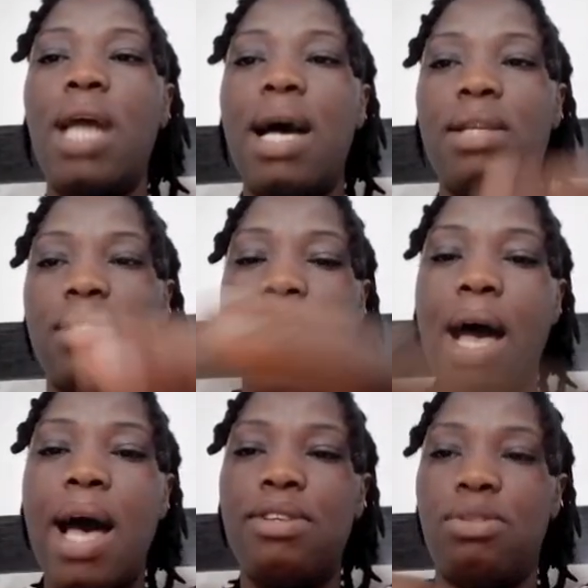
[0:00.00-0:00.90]
That's
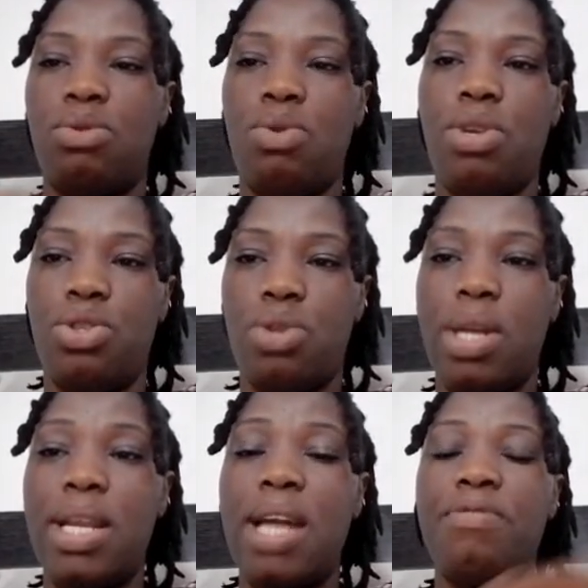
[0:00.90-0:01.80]

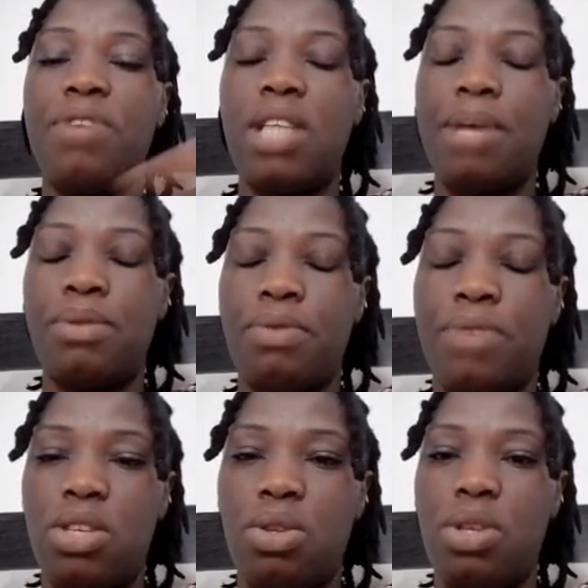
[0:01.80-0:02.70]
isolation. There are different types
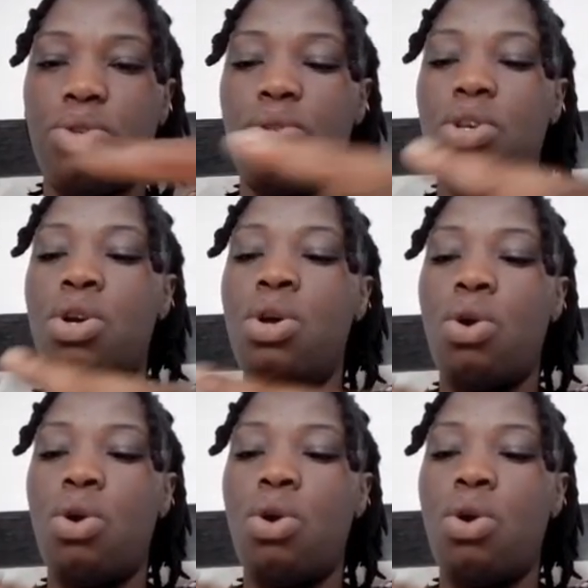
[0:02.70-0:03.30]
of isolation.